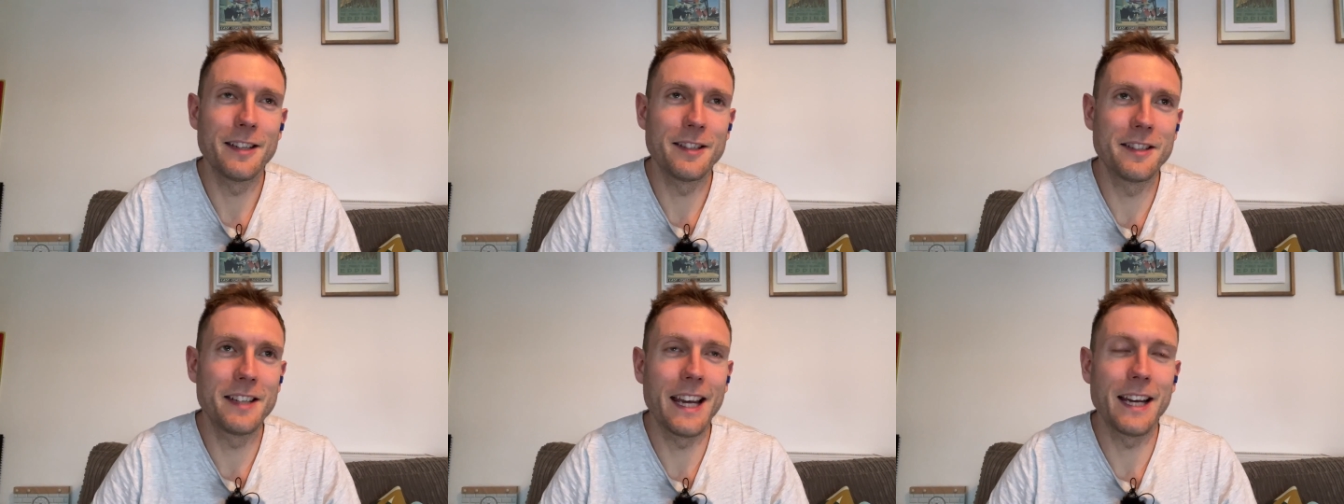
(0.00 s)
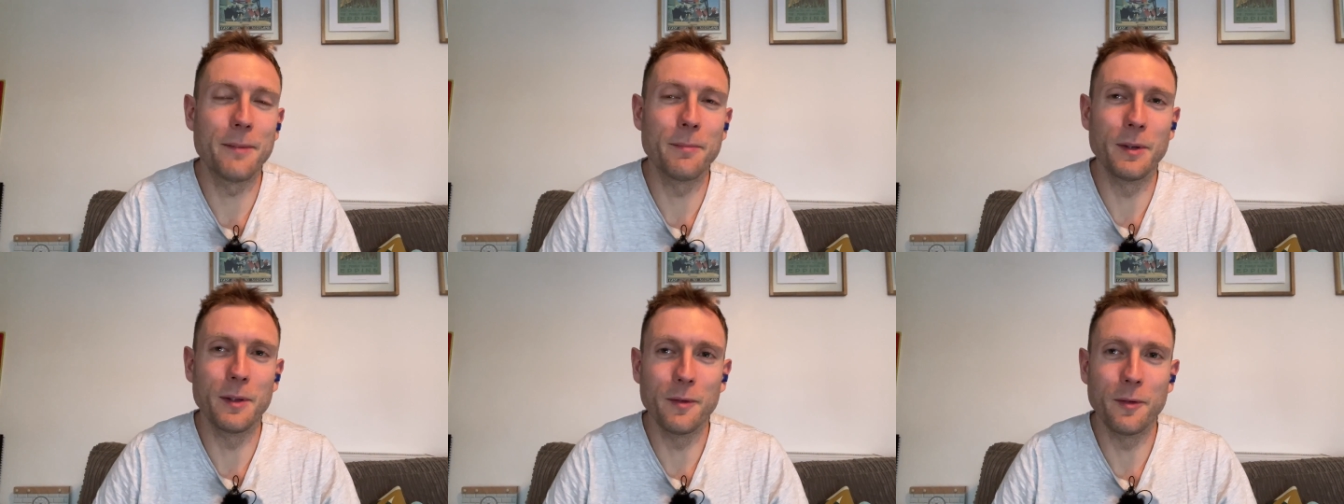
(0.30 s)

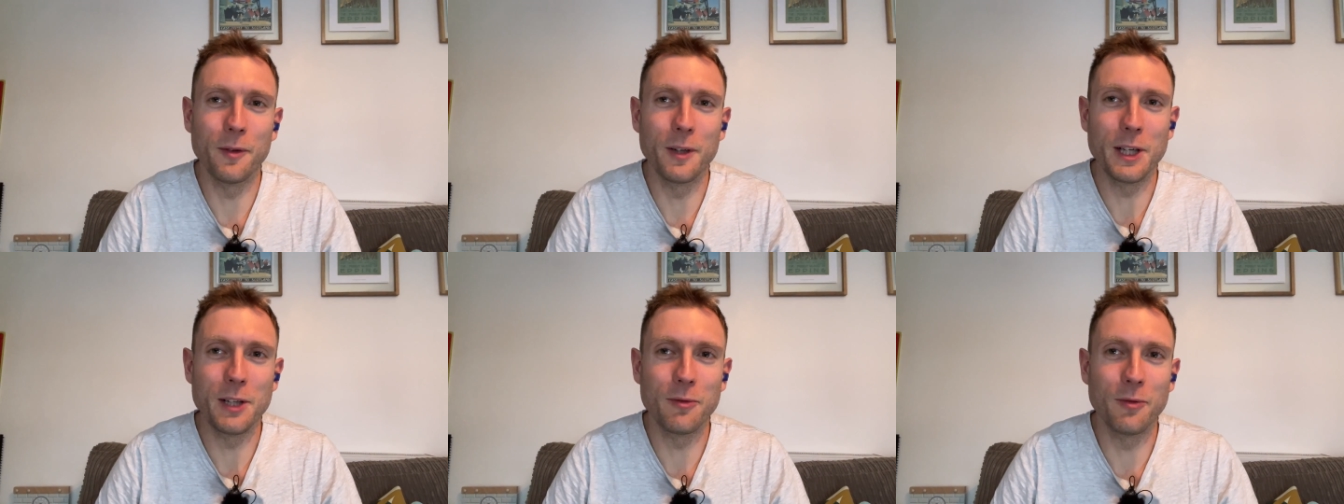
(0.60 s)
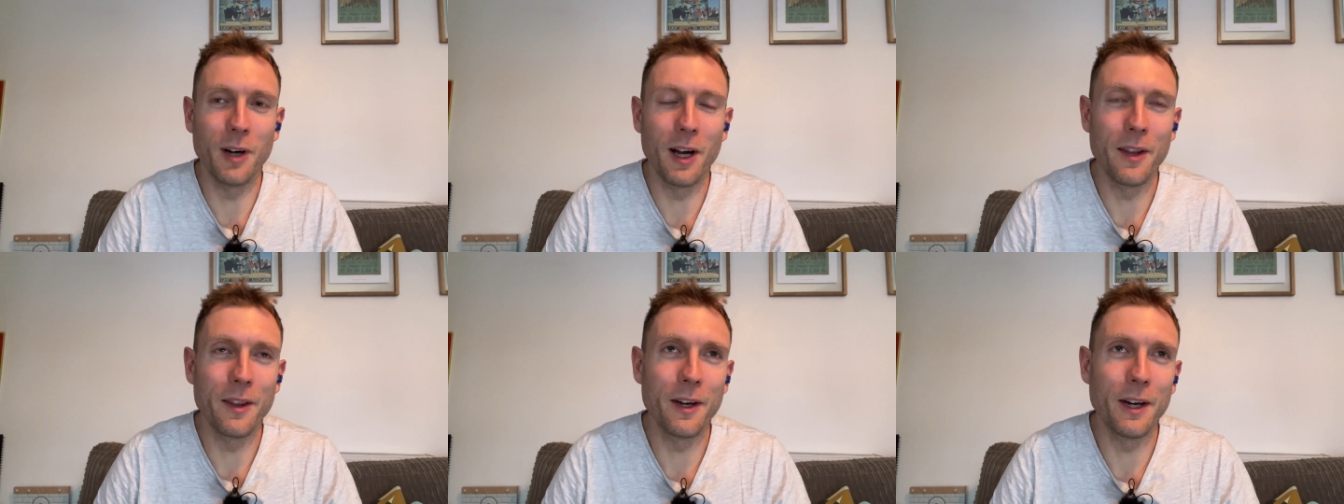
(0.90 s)
segment for each
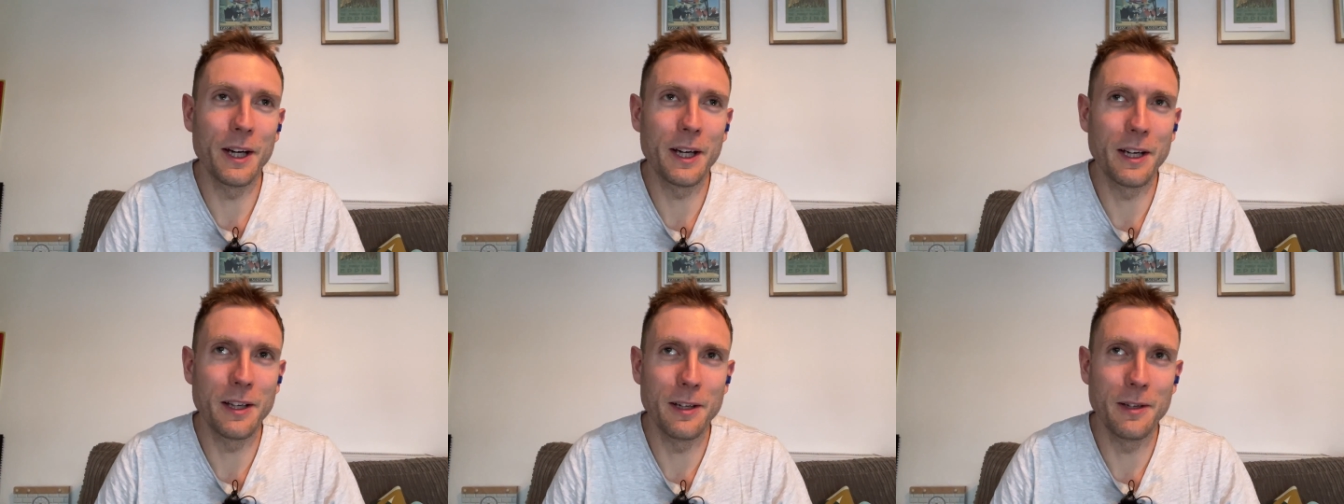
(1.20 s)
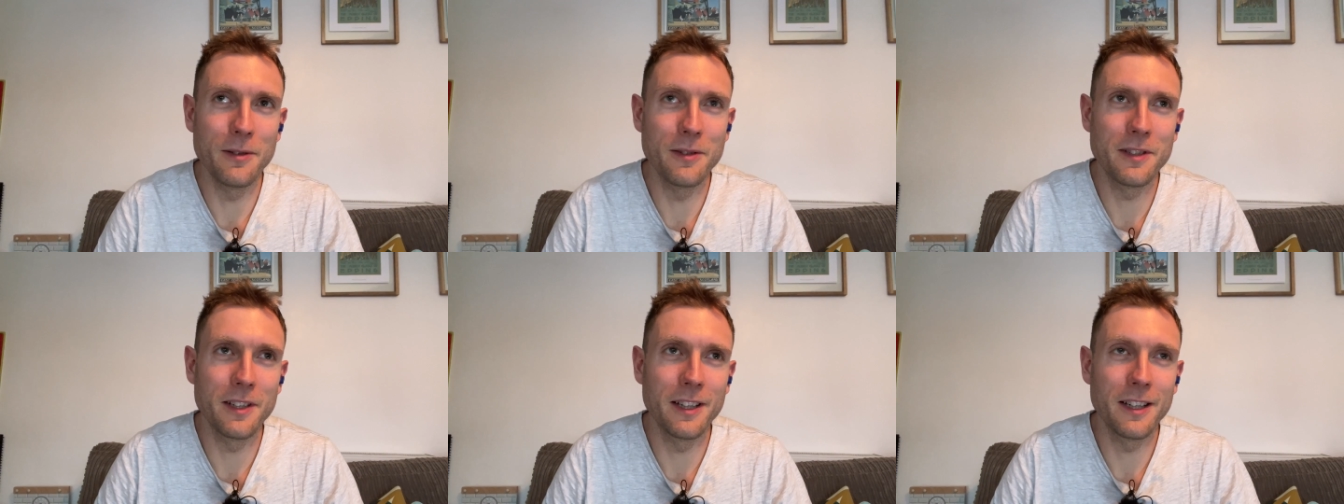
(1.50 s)
run that I can
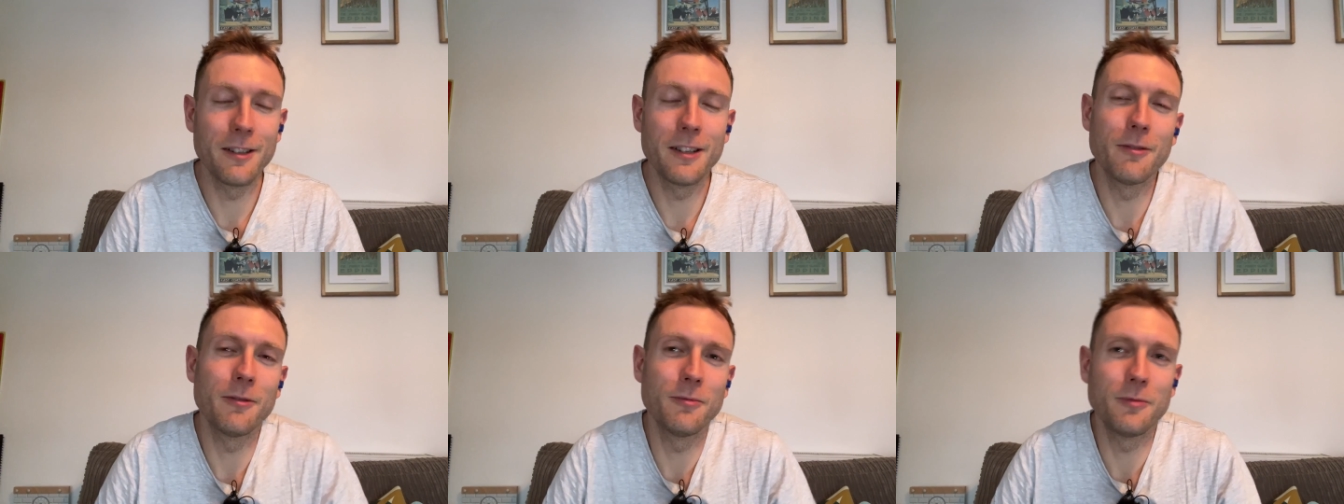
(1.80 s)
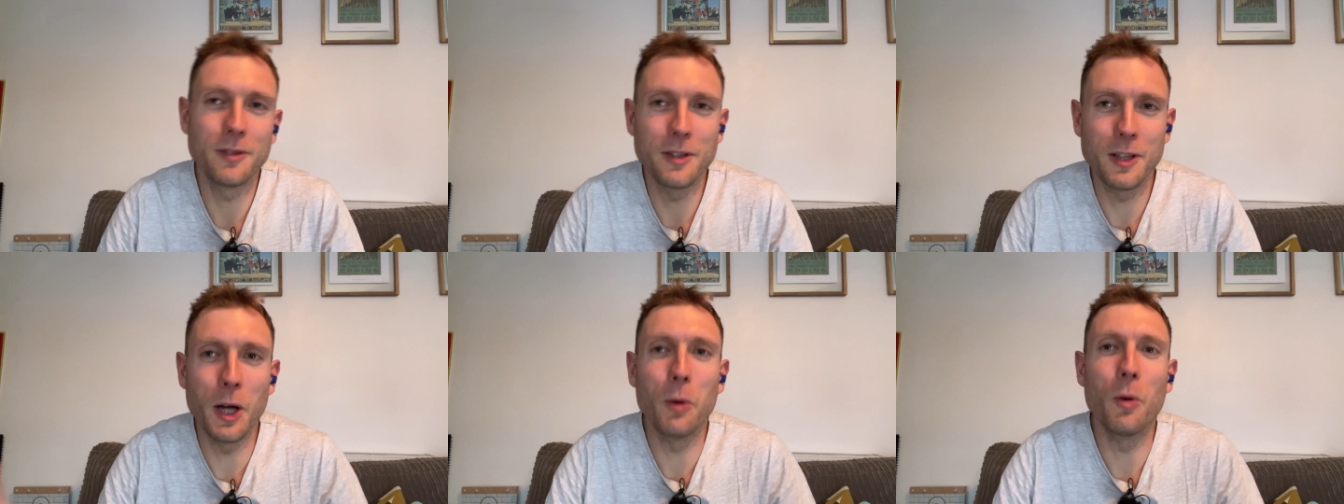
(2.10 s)
use to
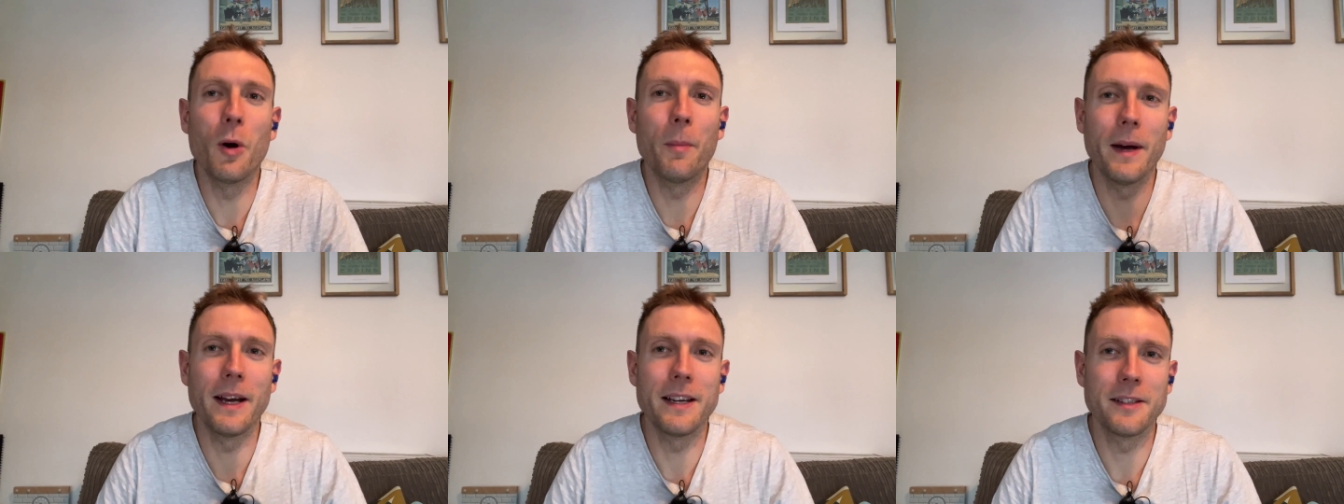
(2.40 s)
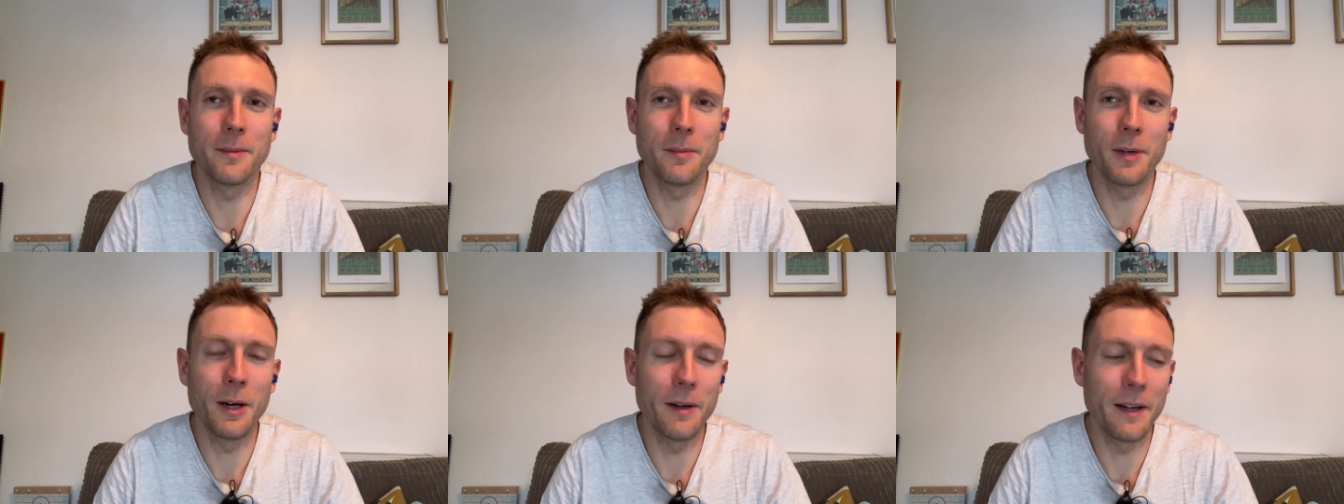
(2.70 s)
know what pace
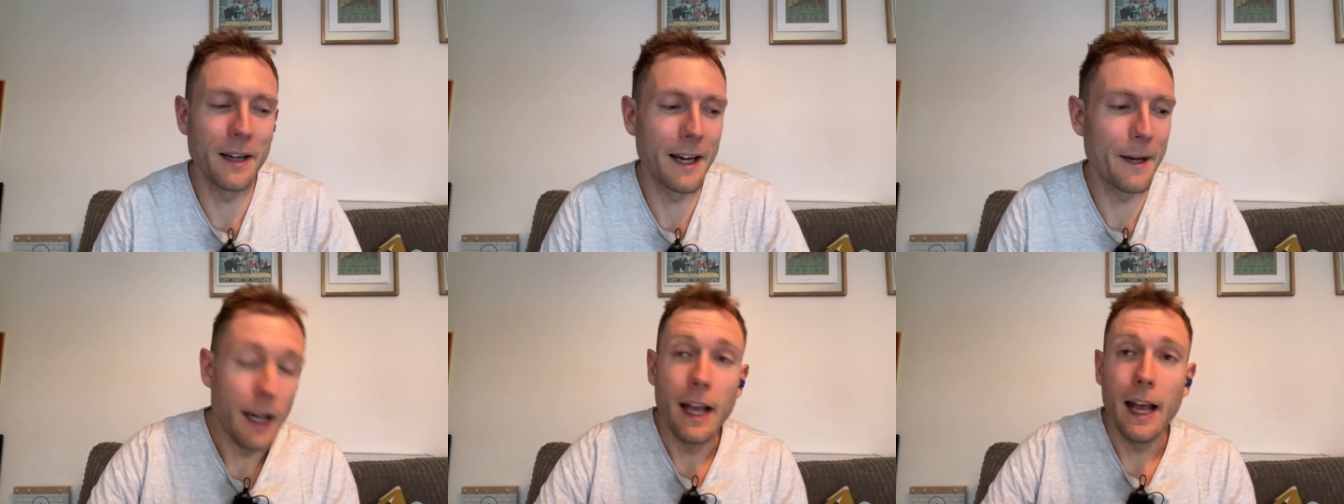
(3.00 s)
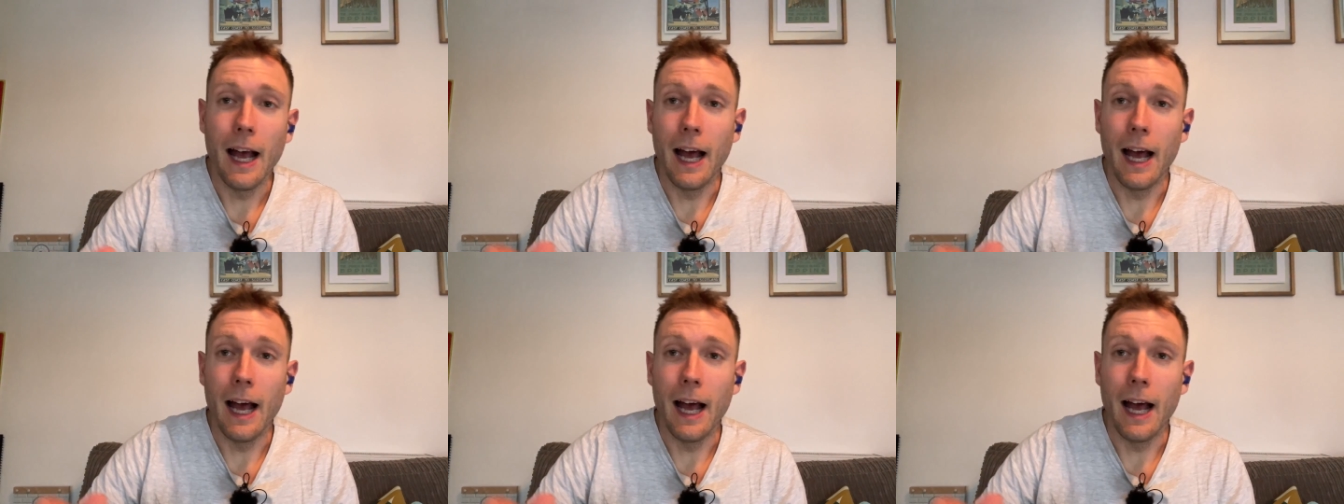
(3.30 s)
I'm going at.